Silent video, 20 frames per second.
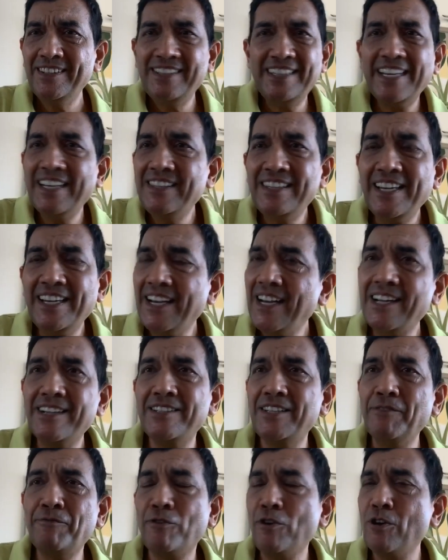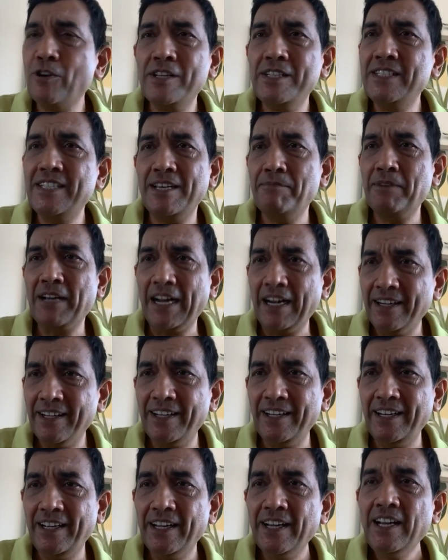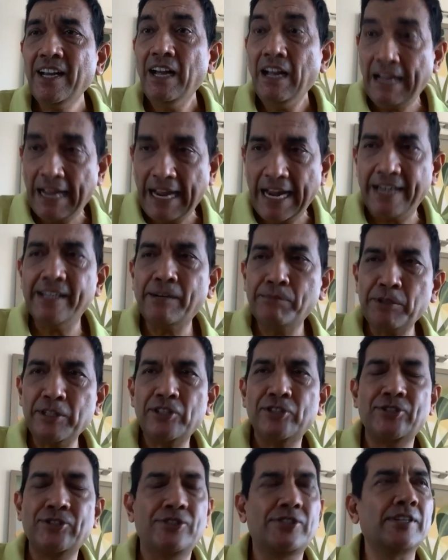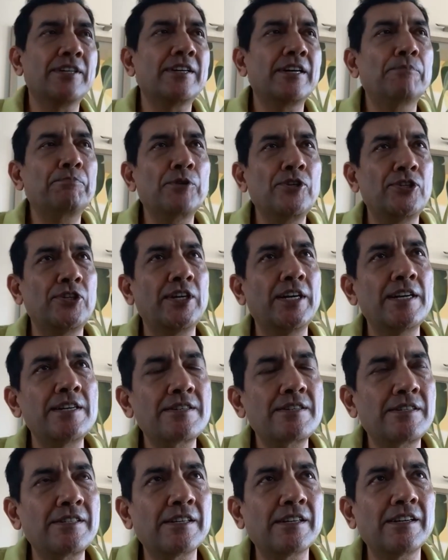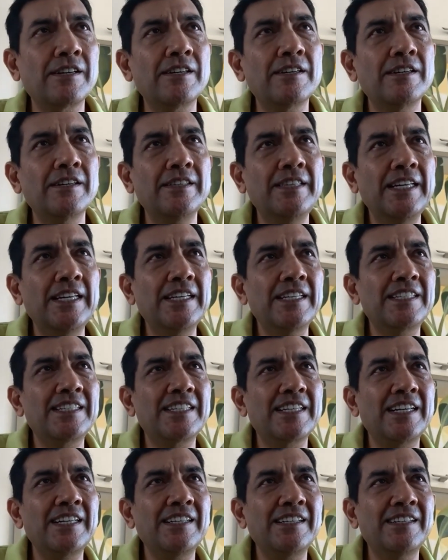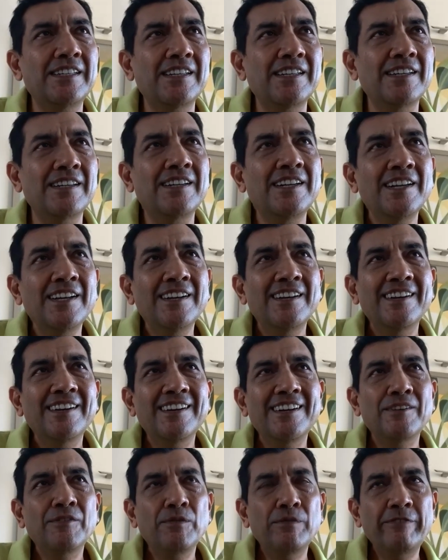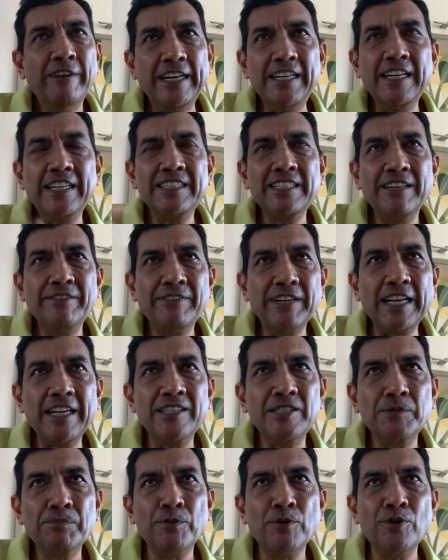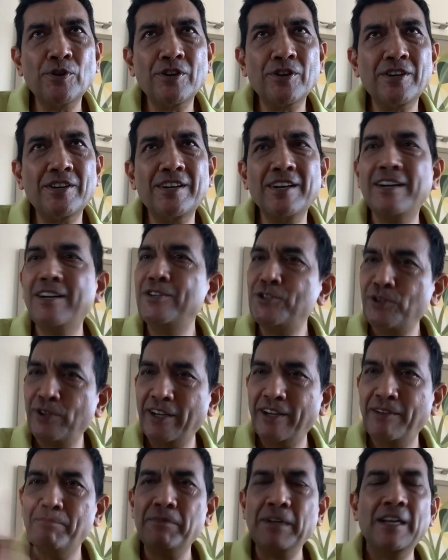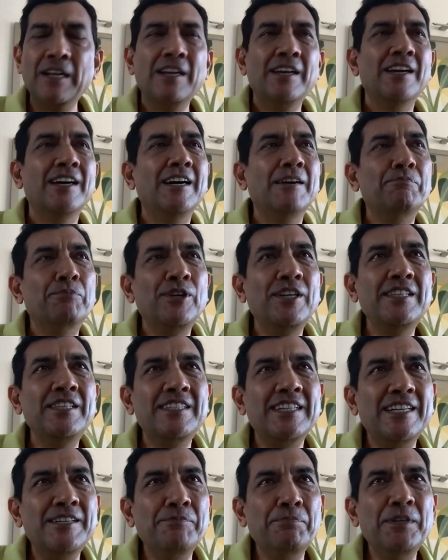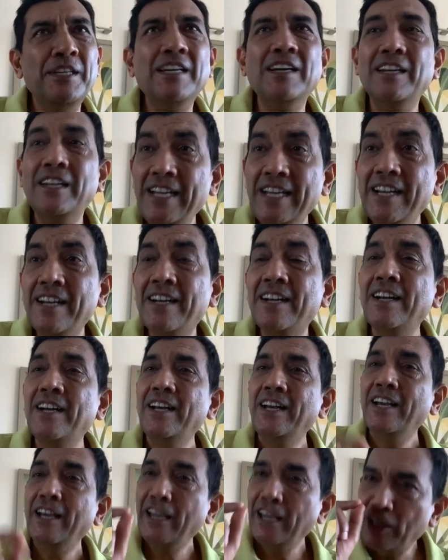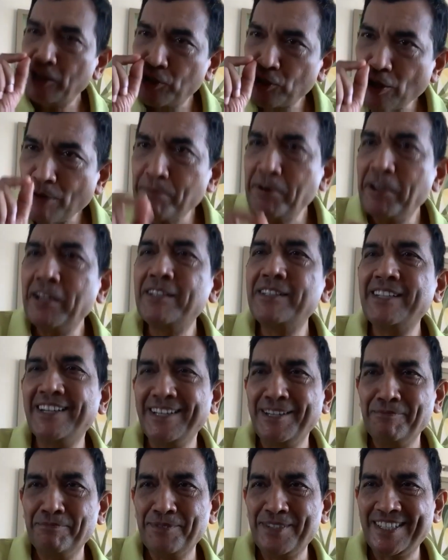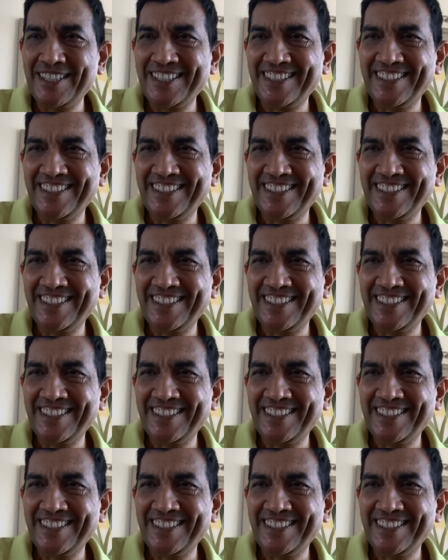they, they are they fall in same category and i must uh, appreciate uh, this and uh, uh, very next day when i spoke uh, to him uh, puneet sent me a link economic times